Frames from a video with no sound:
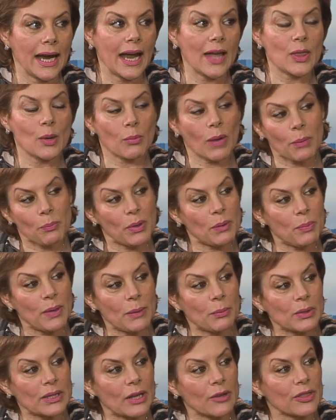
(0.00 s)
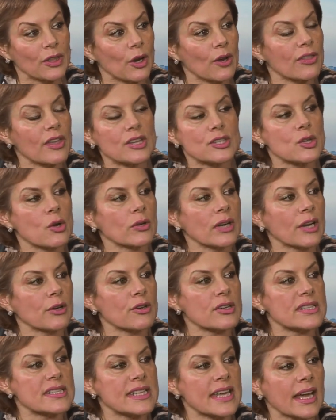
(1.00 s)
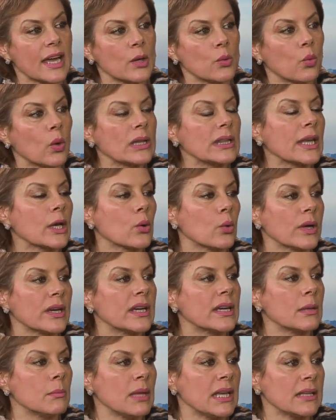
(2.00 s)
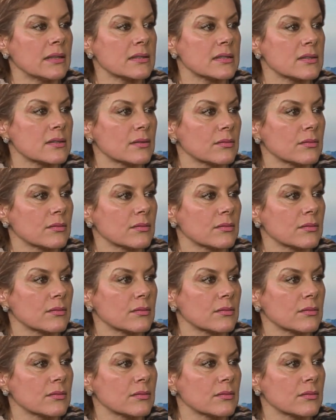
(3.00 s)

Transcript: And there might be people out there that don't understand what liquidity means.